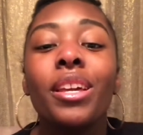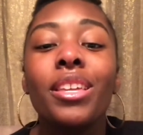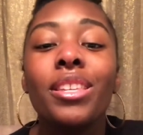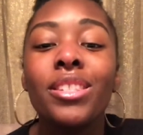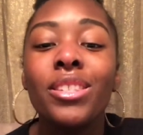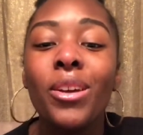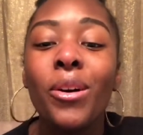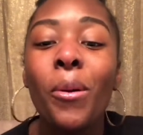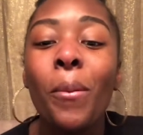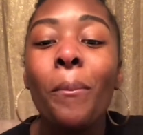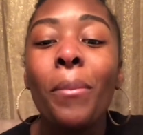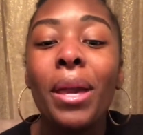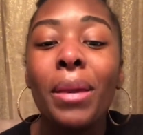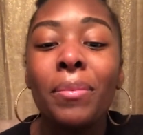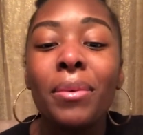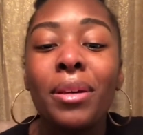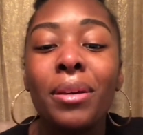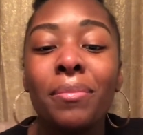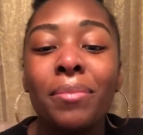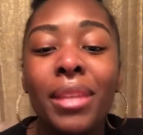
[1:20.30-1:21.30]
So
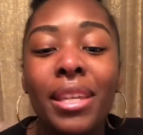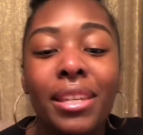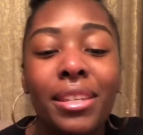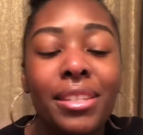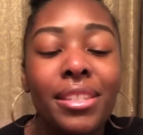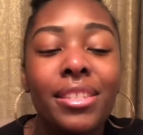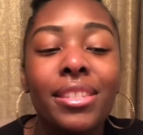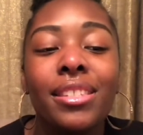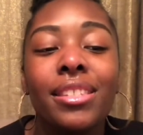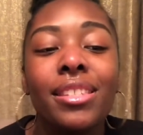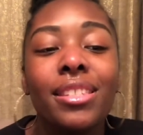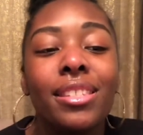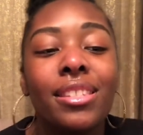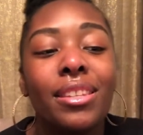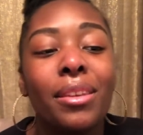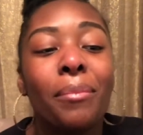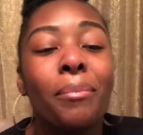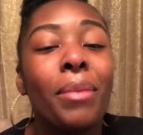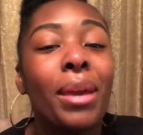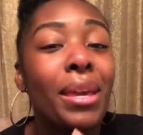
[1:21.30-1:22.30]
baby update,
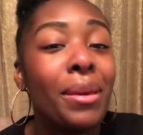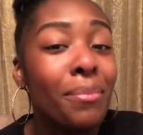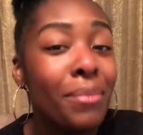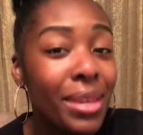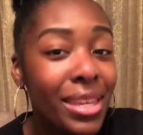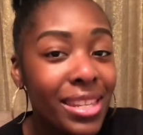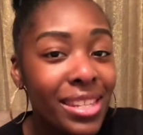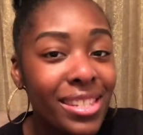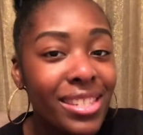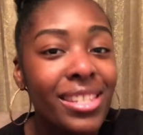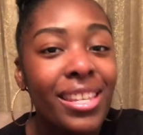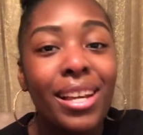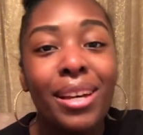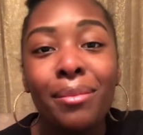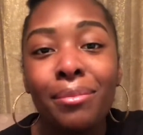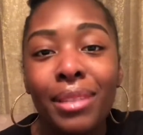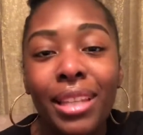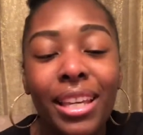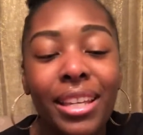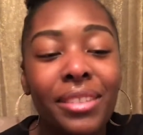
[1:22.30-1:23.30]
babies
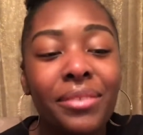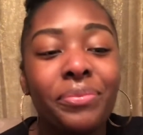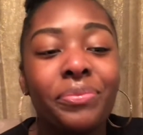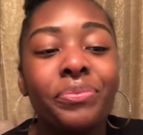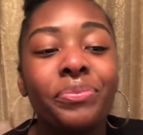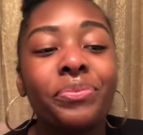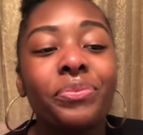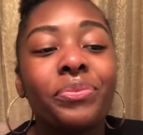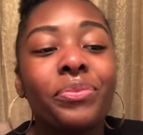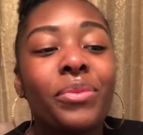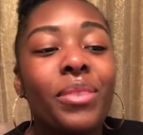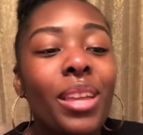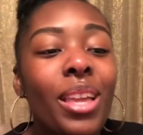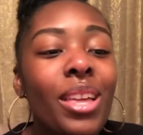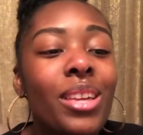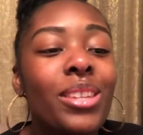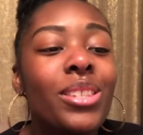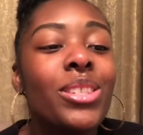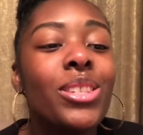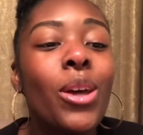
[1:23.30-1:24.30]
update.
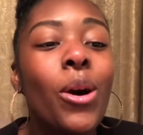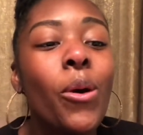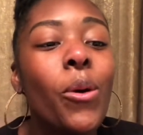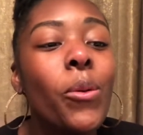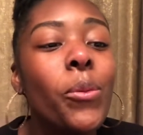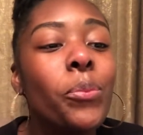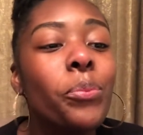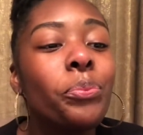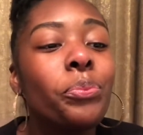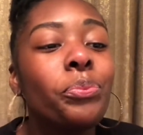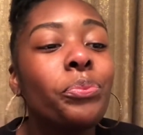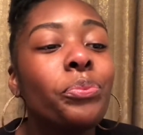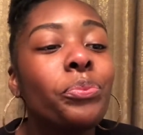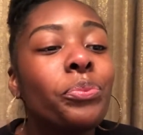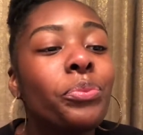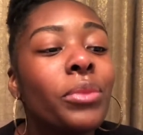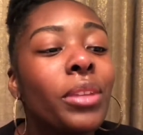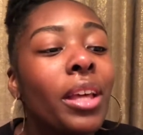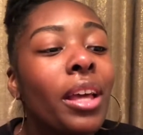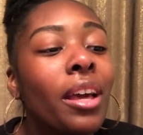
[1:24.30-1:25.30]
So
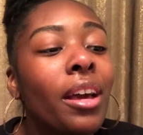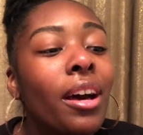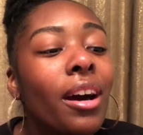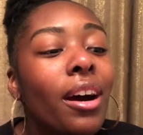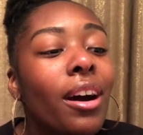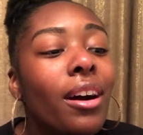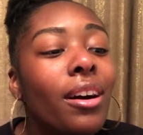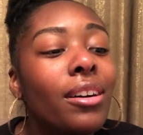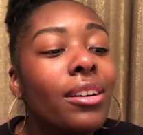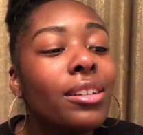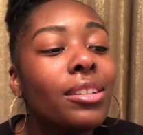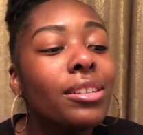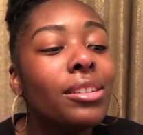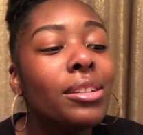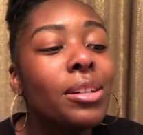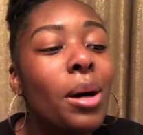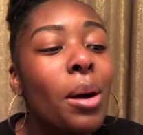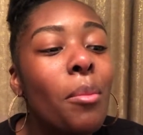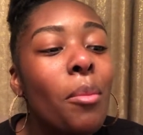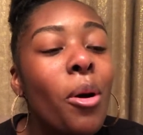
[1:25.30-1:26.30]

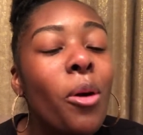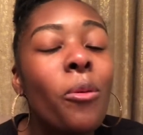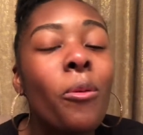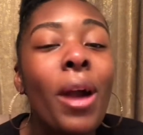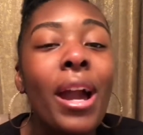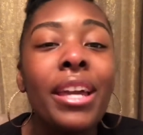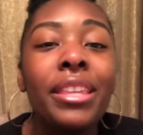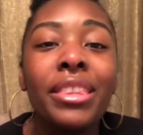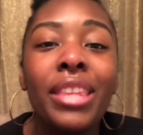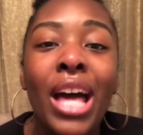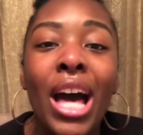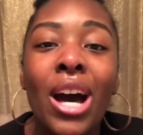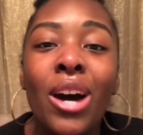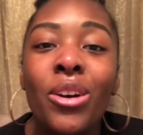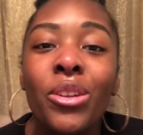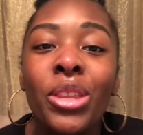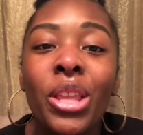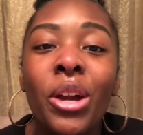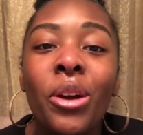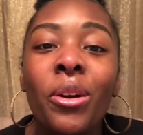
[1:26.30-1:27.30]
right now
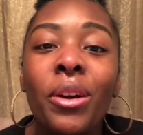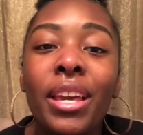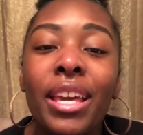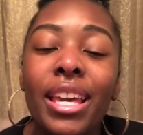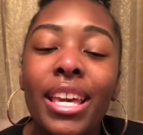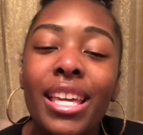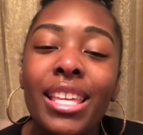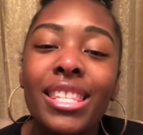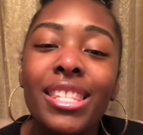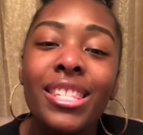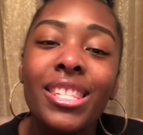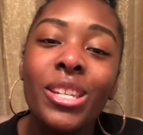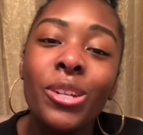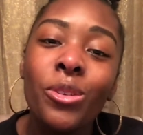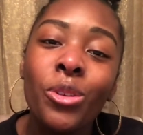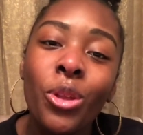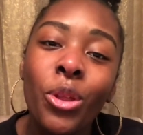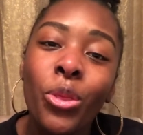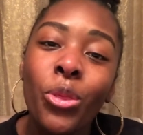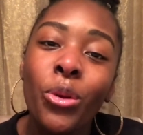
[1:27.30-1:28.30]
they're in 0
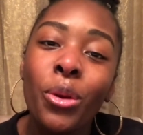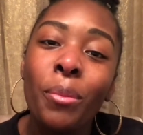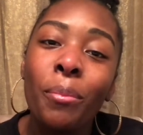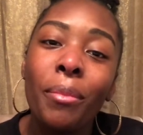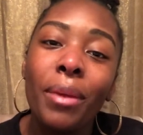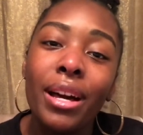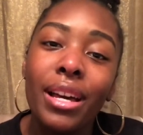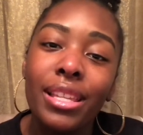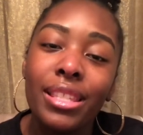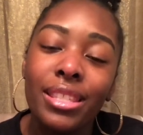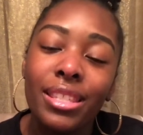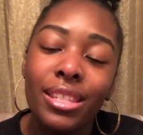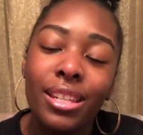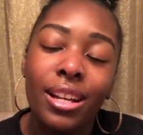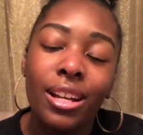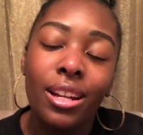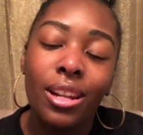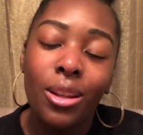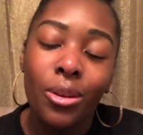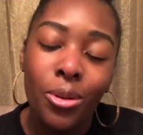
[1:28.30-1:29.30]
to 3 month
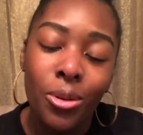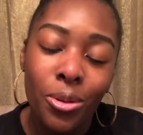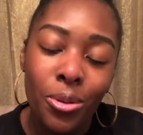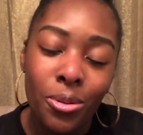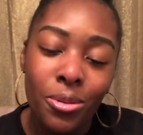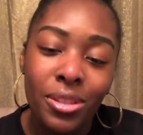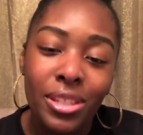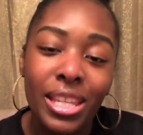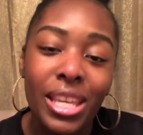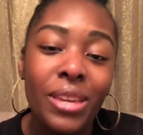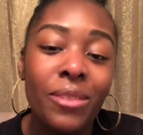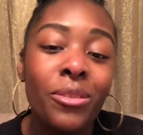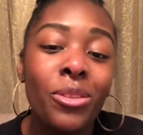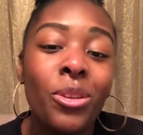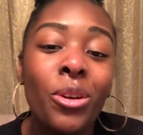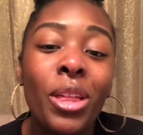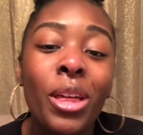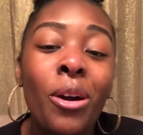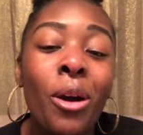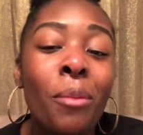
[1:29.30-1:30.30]
clothes. Even though
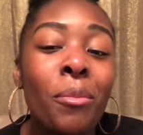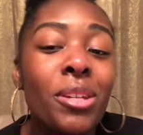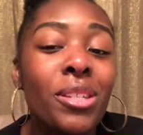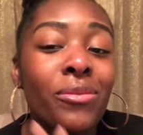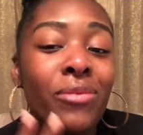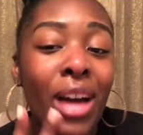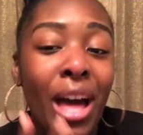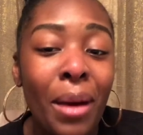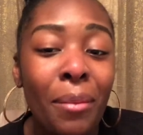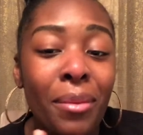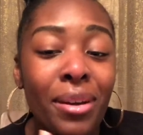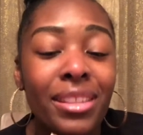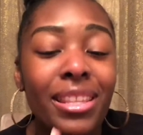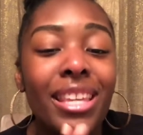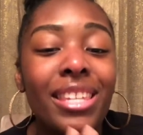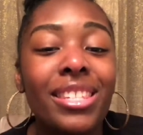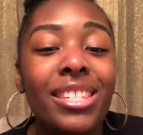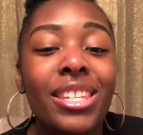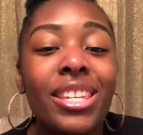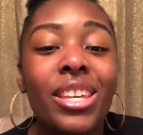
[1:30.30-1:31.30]
they're almost 5 months, they
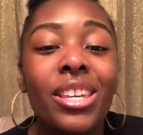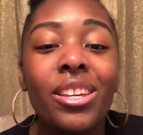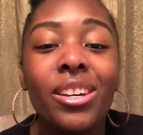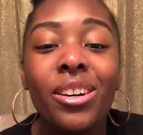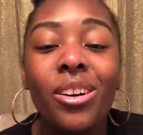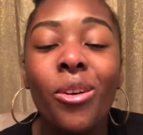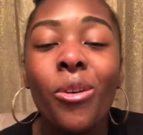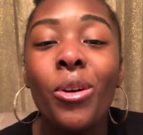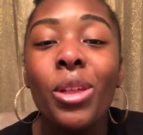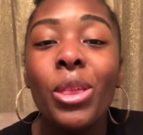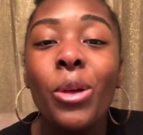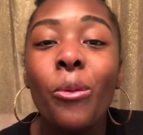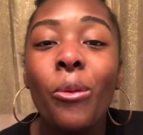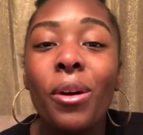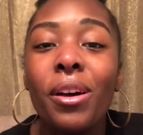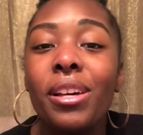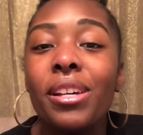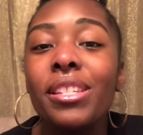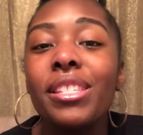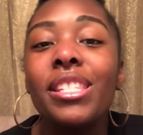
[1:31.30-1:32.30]
still only
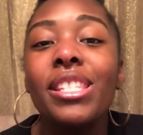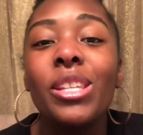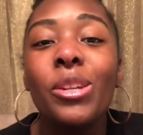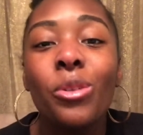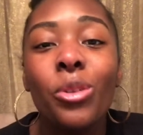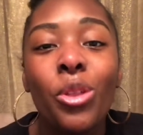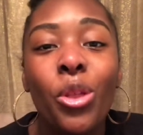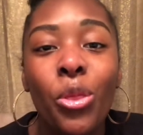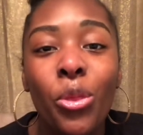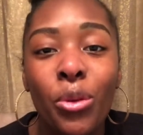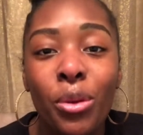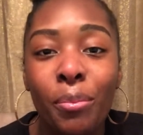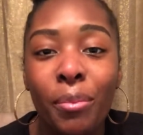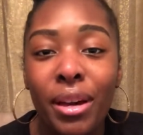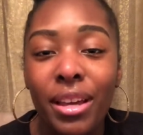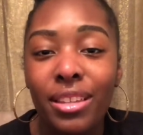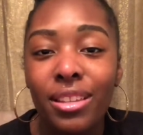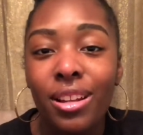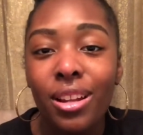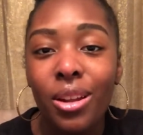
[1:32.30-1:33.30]
wear 0 to 3
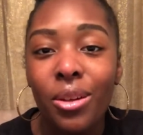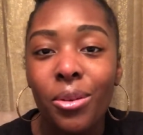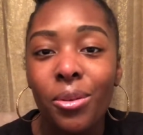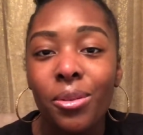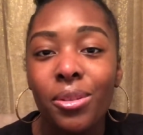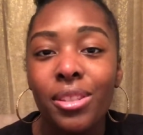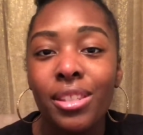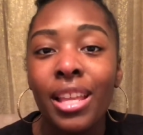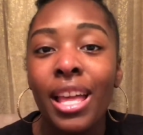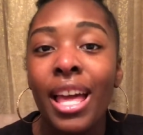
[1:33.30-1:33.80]
month clothes.